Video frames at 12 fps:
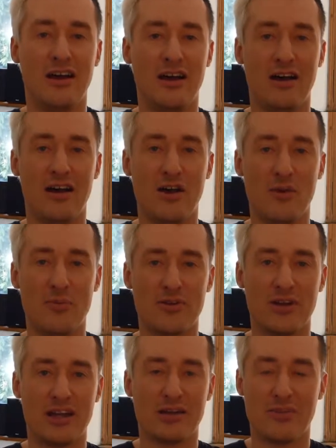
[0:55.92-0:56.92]
I hope
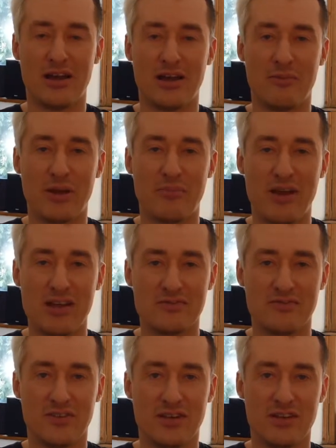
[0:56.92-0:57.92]
you liked my
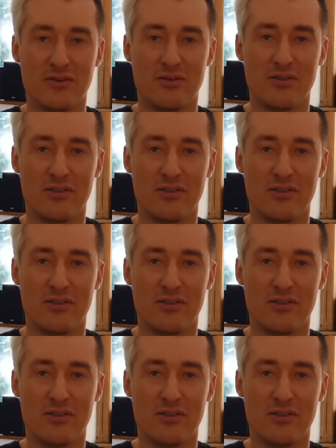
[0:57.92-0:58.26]
past video,